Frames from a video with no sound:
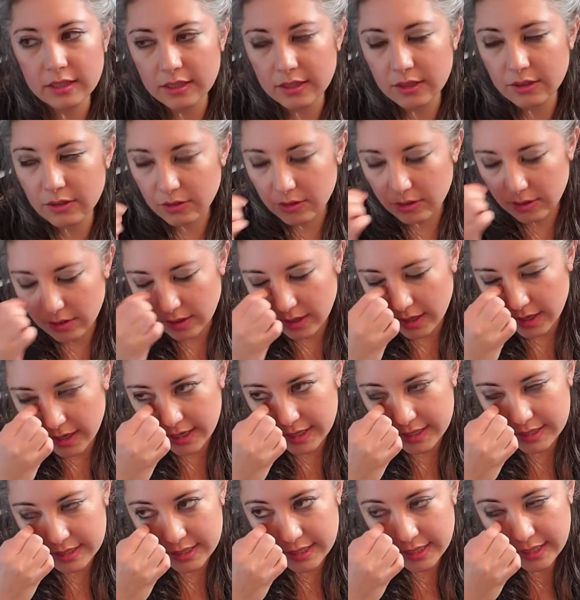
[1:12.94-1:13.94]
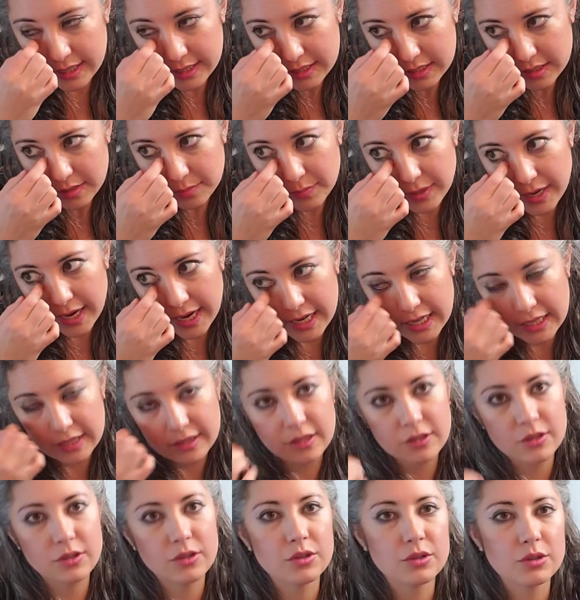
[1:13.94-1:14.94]
you're anticipating
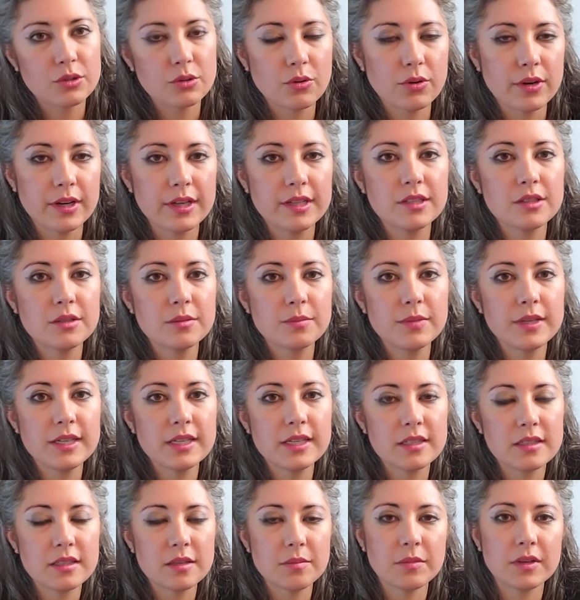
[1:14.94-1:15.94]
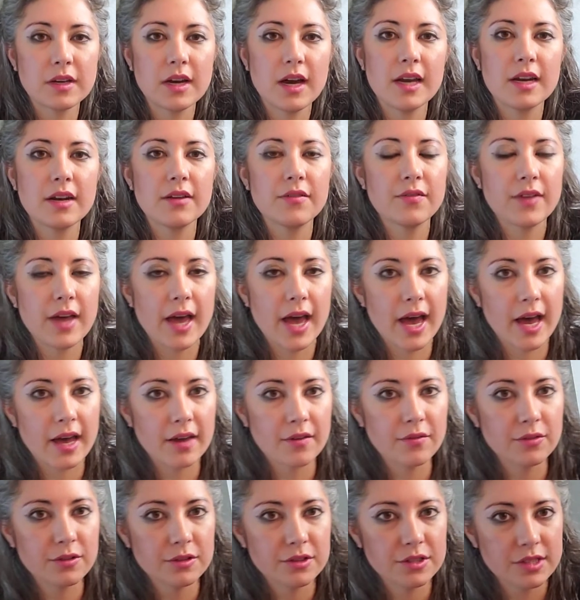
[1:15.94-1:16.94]
that there's going to be some kind of
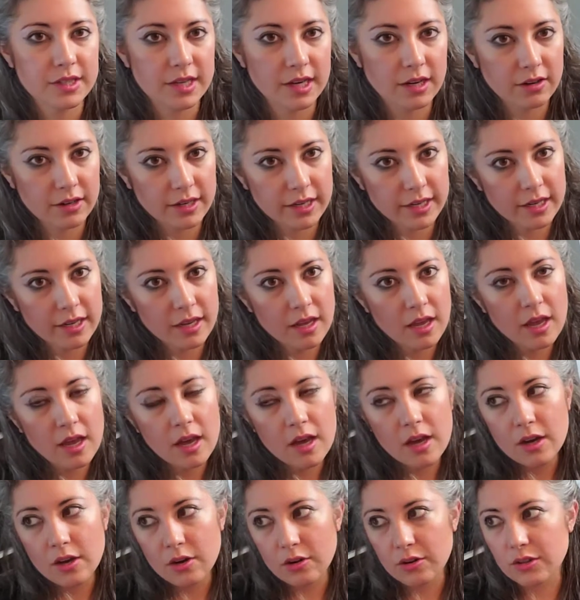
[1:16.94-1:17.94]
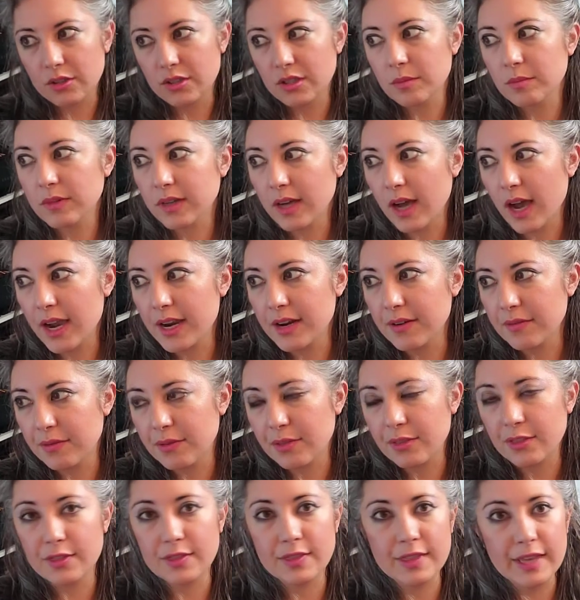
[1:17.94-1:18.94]
adversary or some kind of
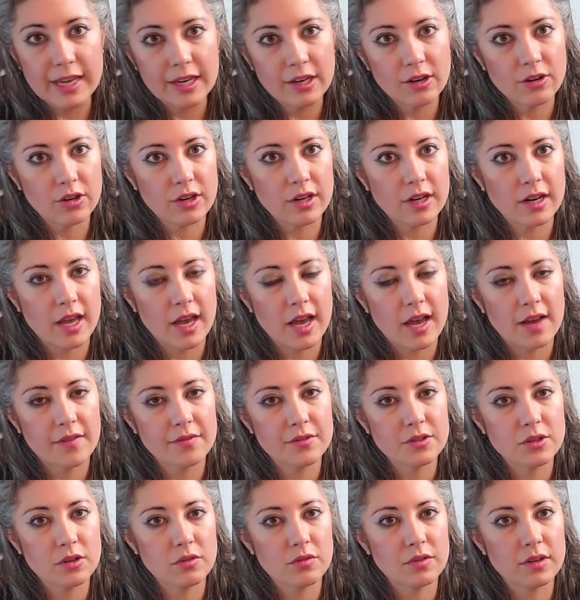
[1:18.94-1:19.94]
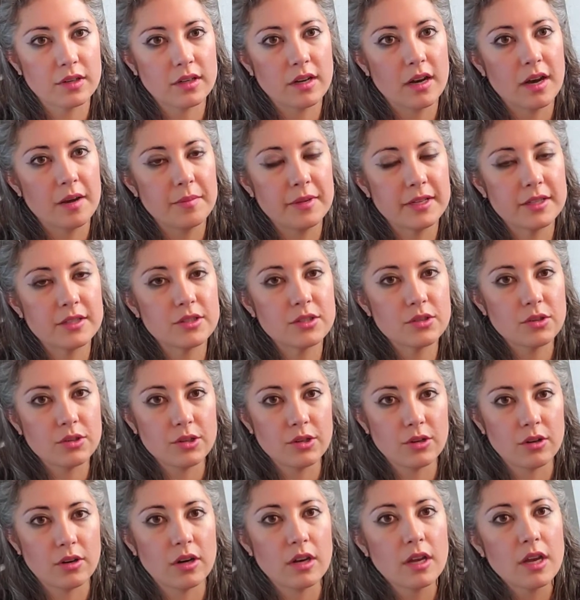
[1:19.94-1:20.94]
thing you're going to have to overcome. And so
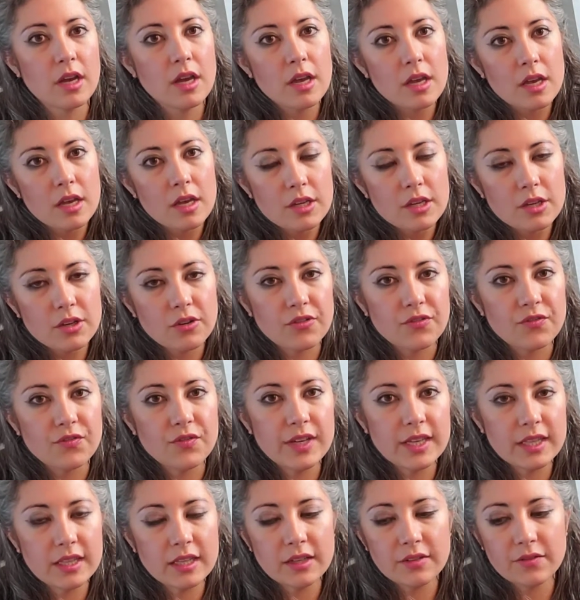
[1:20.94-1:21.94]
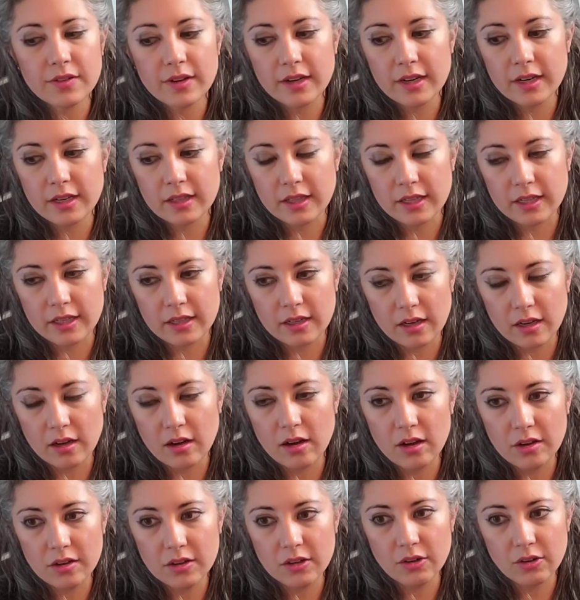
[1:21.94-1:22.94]
you're feeling very like
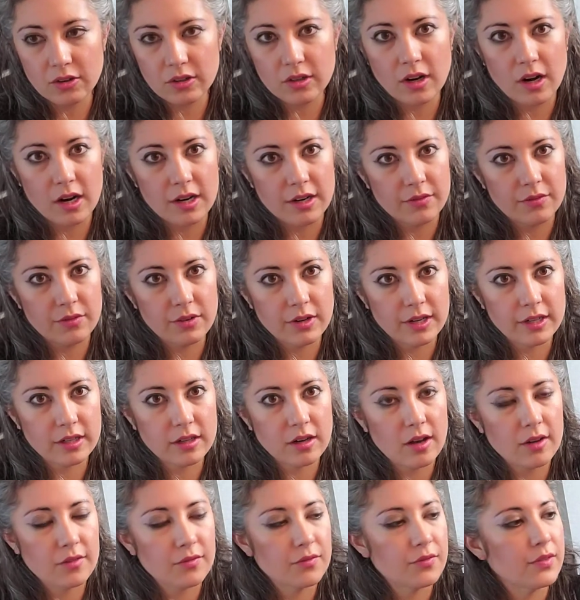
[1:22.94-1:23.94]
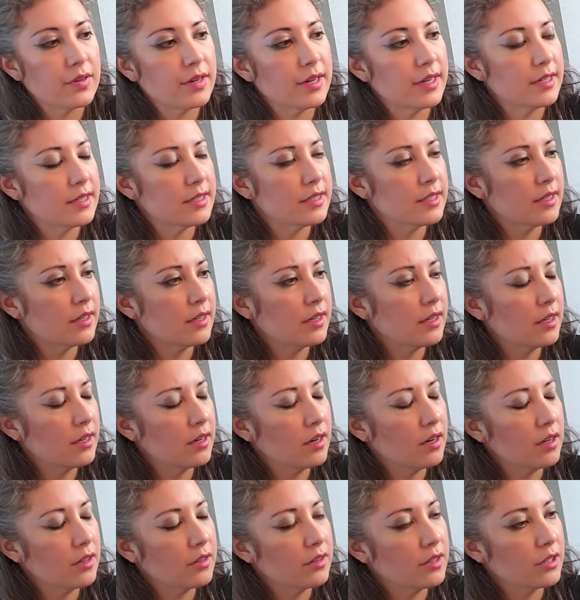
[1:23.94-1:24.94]
on your guard and very confident.
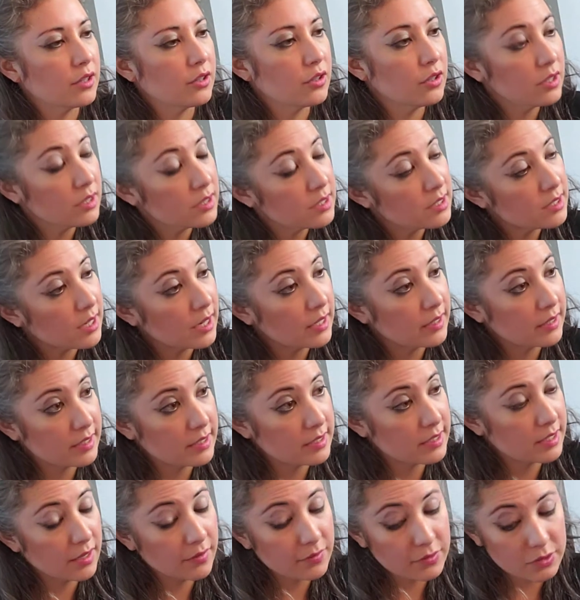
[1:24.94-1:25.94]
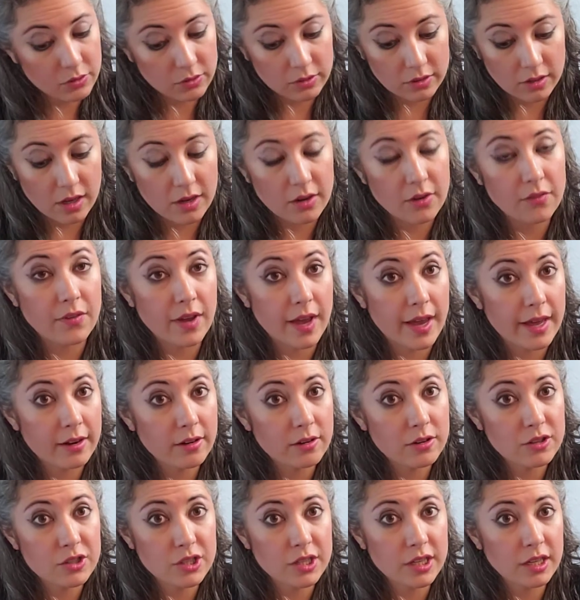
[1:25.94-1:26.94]
On the good side, this gives you a lot of
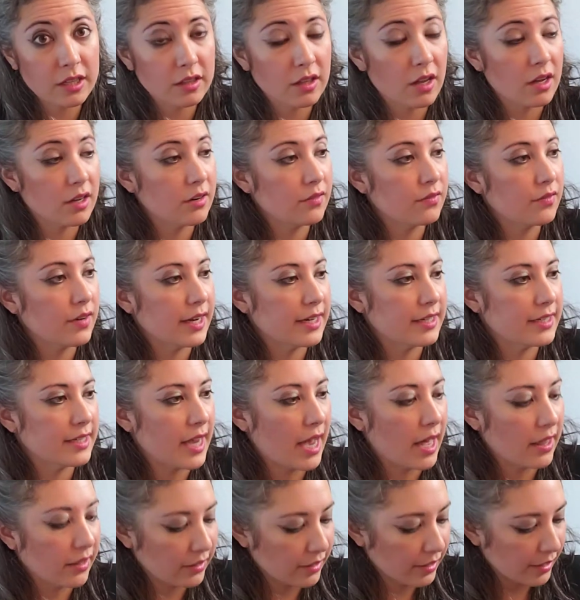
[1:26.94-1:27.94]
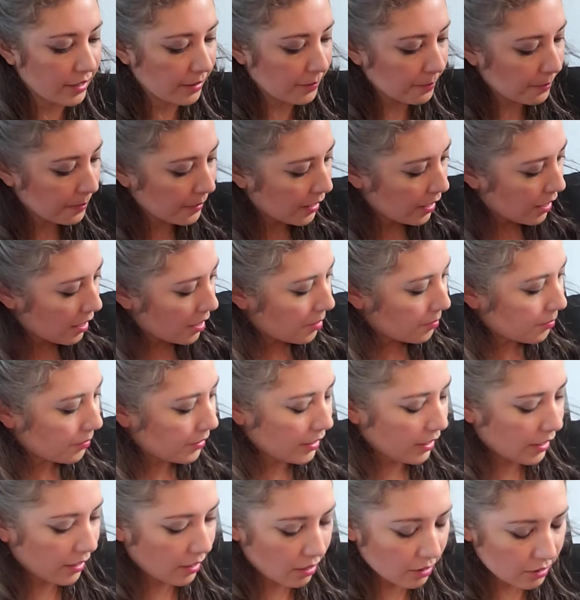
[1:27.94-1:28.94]
energy, a lot of vitality. But
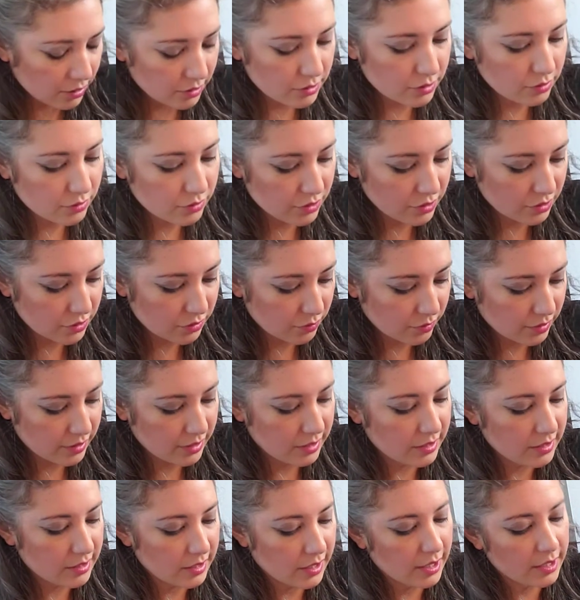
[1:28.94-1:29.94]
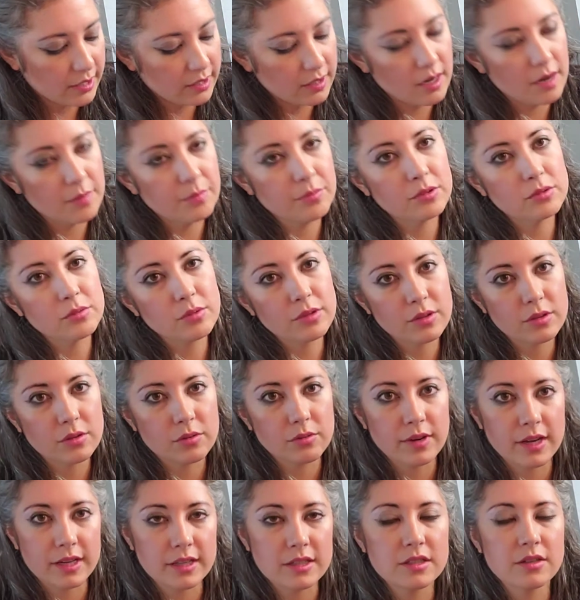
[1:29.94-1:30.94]
I also just want to say, coupled with the
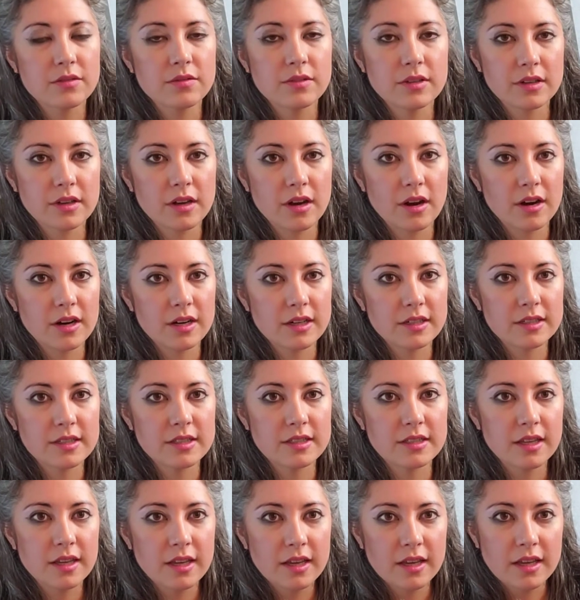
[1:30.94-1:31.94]
rest of the cards,